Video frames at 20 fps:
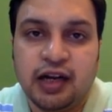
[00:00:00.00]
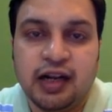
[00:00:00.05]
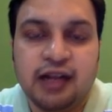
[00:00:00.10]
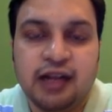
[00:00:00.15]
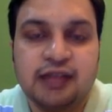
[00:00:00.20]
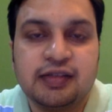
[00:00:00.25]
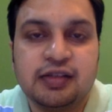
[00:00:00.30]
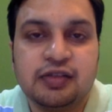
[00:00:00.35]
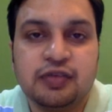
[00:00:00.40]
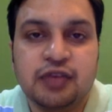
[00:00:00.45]

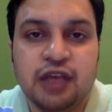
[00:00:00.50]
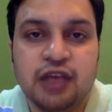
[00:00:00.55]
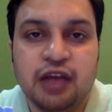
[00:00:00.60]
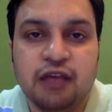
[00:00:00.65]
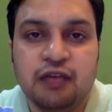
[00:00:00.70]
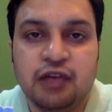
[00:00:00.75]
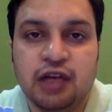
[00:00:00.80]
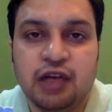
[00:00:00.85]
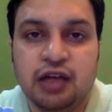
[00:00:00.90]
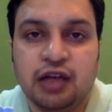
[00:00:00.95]
analysis we
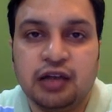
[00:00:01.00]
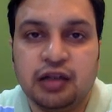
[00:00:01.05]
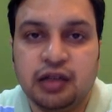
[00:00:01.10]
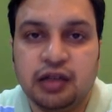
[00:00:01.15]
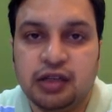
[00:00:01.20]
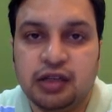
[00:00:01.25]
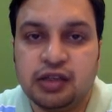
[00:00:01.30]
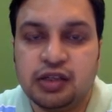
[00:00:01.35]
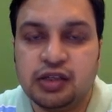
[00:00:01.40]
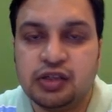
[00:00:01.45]
have done
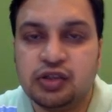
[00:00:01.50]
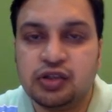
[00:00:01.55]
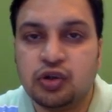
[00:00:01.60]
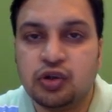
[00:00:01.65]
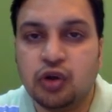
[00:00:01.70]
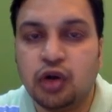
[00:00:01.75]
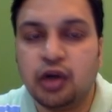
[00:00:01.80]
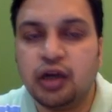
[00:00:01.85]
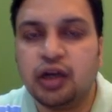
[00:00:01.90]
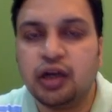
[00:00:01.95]
it is
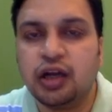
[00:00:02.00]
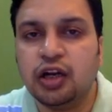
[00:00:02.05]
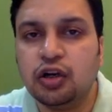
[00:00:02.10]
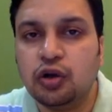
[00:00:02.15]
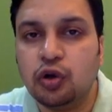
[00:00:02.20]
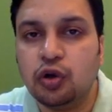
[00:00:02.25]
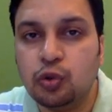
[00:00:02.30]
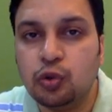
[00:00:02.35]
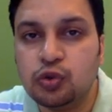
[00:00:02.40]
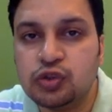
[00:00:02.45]
not a
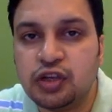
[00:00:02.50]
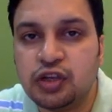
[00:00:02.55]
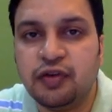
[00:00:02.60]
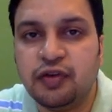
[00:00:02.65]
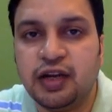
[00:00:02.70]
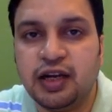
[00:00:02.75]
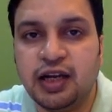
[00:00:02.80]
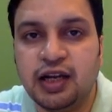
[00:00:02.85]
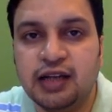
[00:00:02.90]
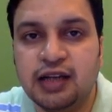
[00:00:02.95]
conclusive
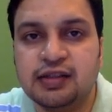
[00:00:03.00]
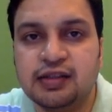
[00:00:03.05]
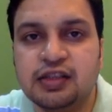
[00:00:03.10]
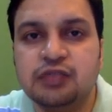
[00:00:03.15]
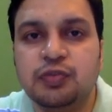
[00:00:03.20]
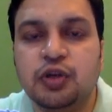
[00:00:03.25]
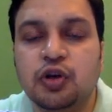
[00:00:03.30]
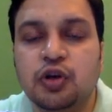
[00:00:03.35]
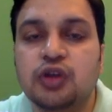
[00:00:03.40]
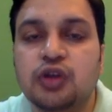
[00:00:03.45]

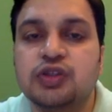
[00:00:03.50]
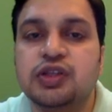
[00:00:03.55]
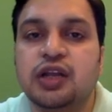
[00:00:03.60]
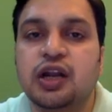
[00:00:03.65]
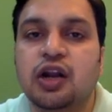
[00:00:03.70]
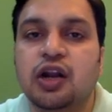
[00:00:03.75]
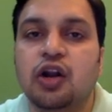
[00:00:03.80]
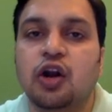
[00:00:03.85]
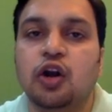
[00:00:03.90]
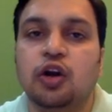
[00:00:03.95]
analysis because
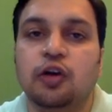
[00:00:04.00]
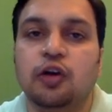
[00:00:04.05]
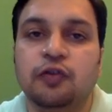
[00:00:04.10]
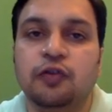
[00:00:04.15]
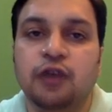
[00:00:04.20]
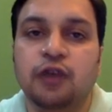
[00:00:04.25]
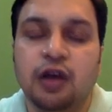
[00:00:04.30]
there are a lot of